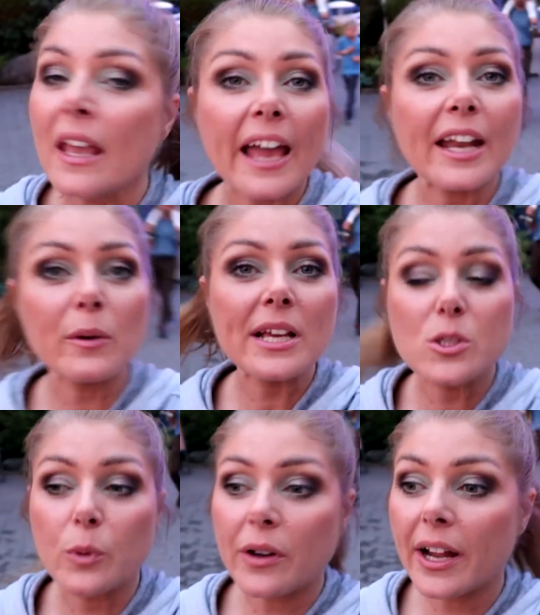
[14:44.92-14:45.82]

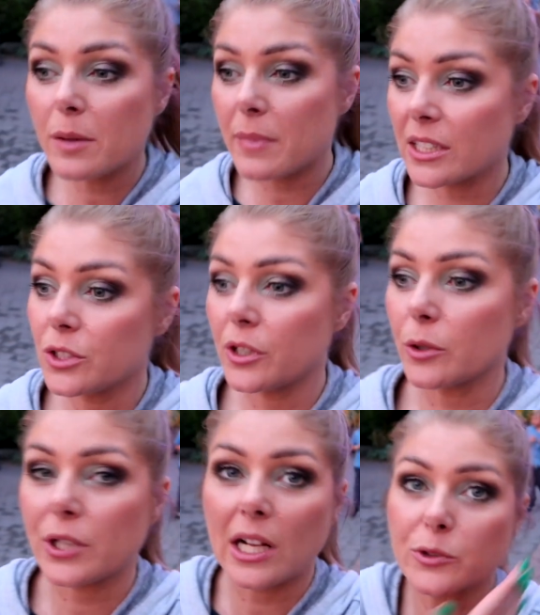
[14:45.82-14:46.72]
Anyways, we're heading back to the
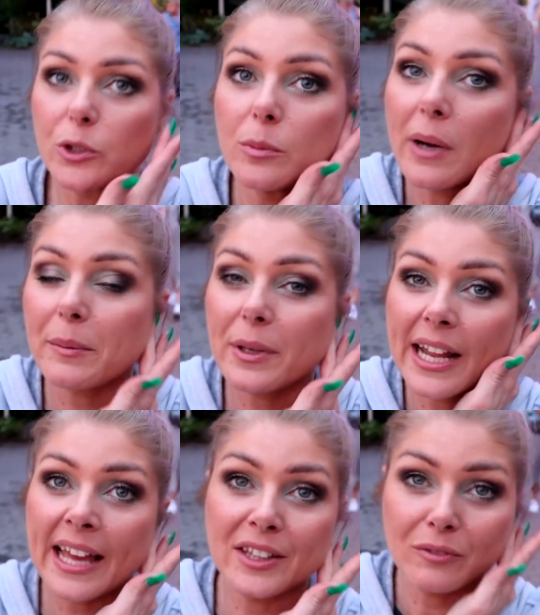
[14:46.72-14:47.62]
hotel room. I'm
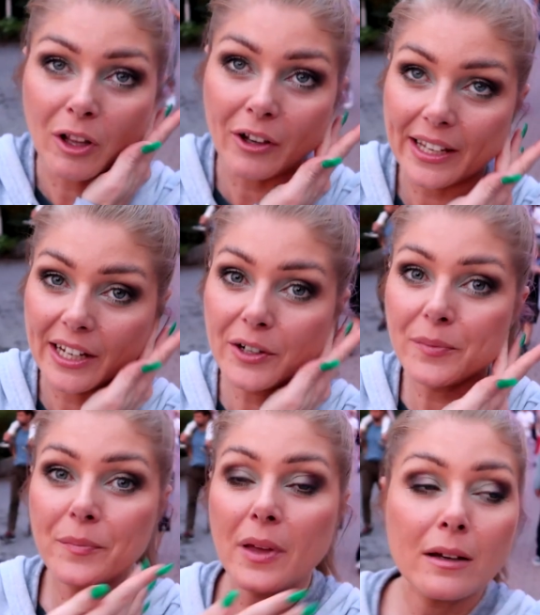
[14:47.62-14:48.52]
gonna end the vlog
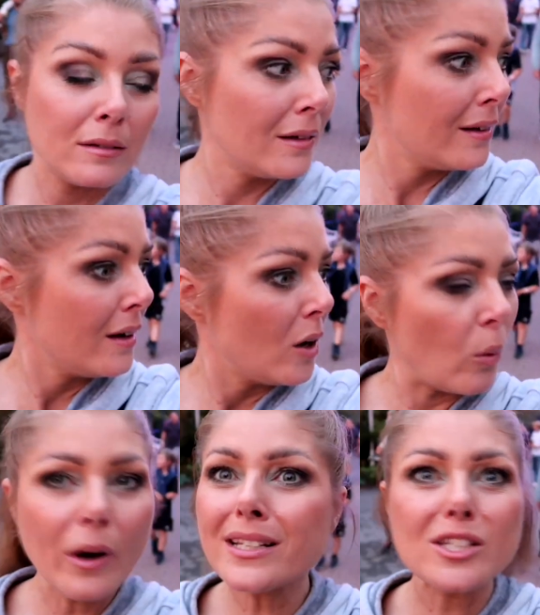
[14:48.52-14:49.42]
here.
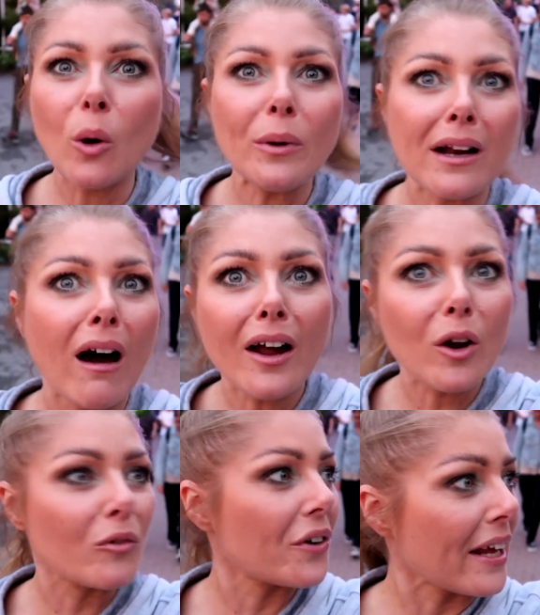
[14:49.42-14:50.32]
What is going
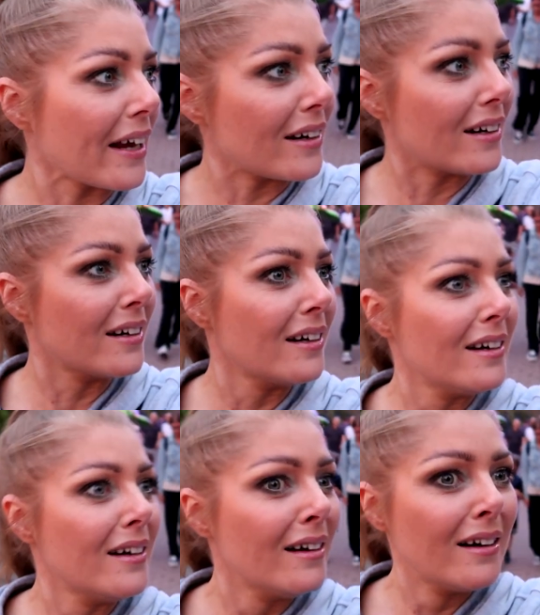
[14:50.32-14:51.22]
on over here?
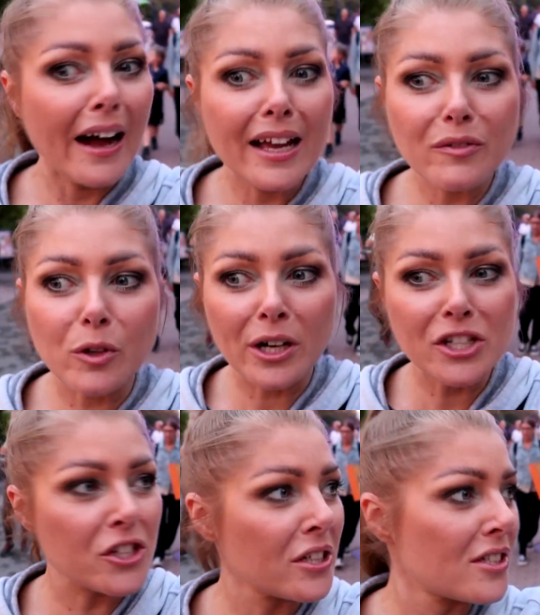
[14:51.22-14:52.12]
I have
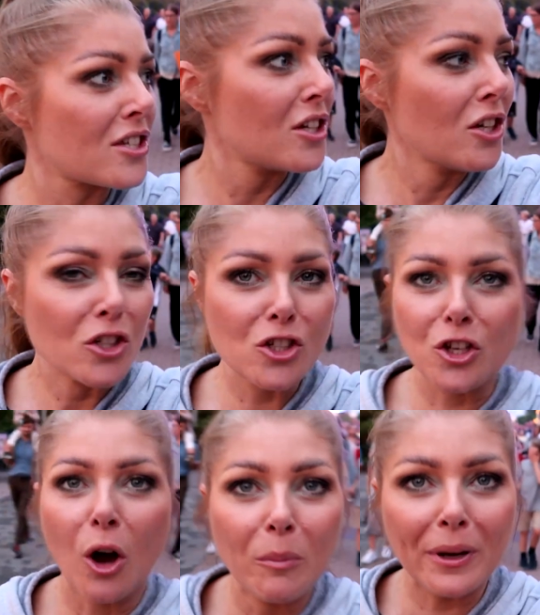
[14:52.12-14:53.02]
questions,
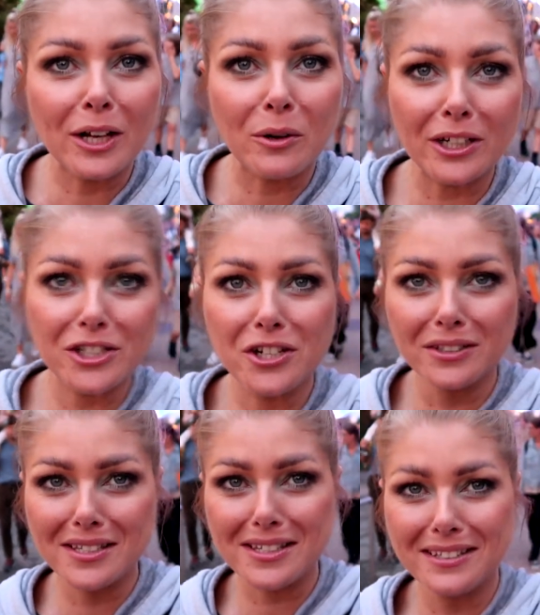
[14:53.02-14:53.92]
so many
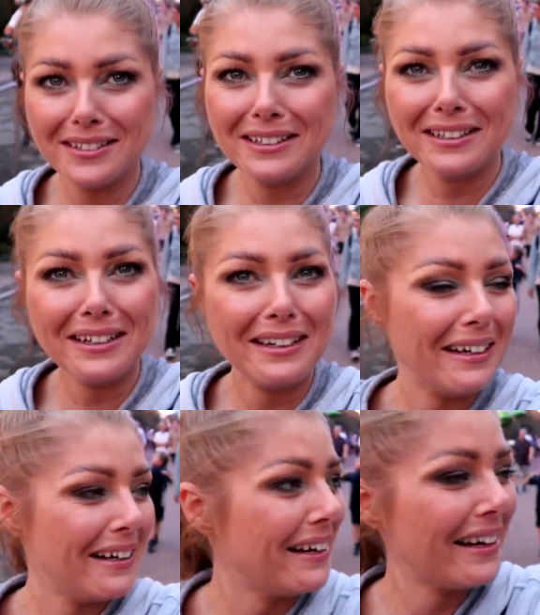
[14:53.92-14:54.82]
questions.
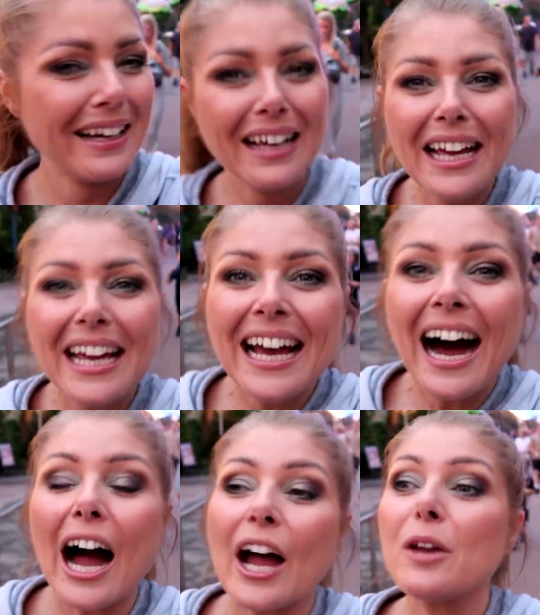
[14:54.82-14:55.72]

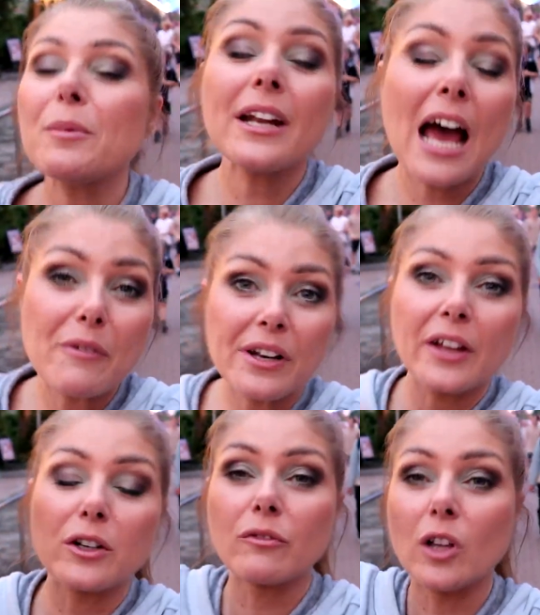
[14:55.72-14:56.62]
I am gonna have
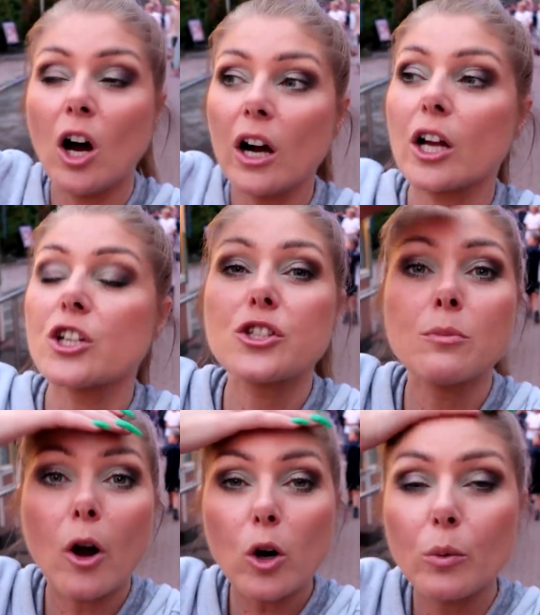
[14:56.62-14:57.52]
another vlog because
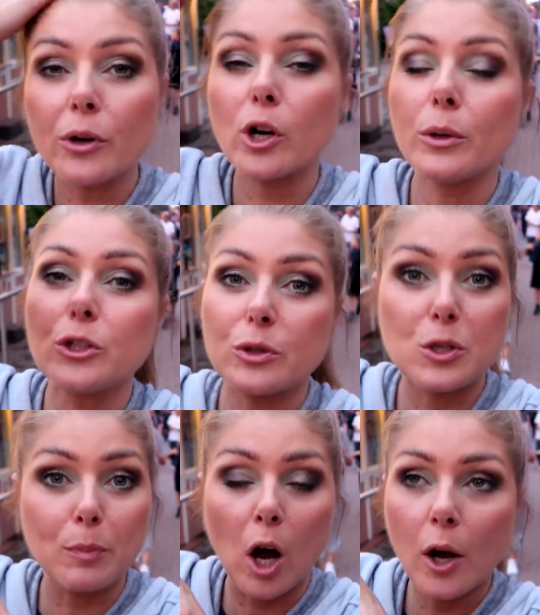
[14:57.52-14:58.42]
tomorrow we're going to a
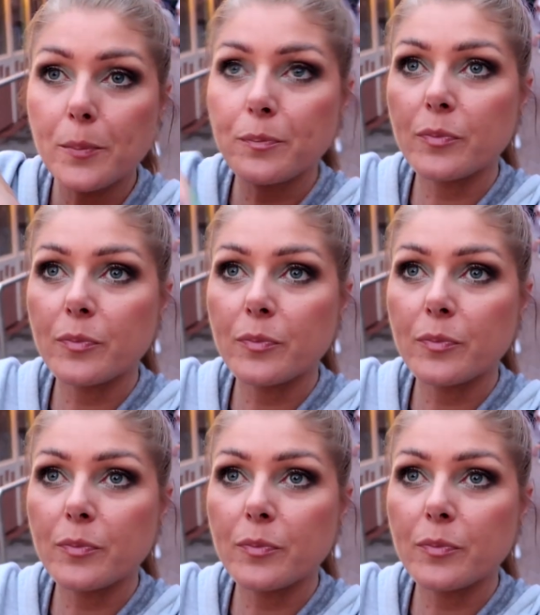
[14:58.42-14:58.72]
spa,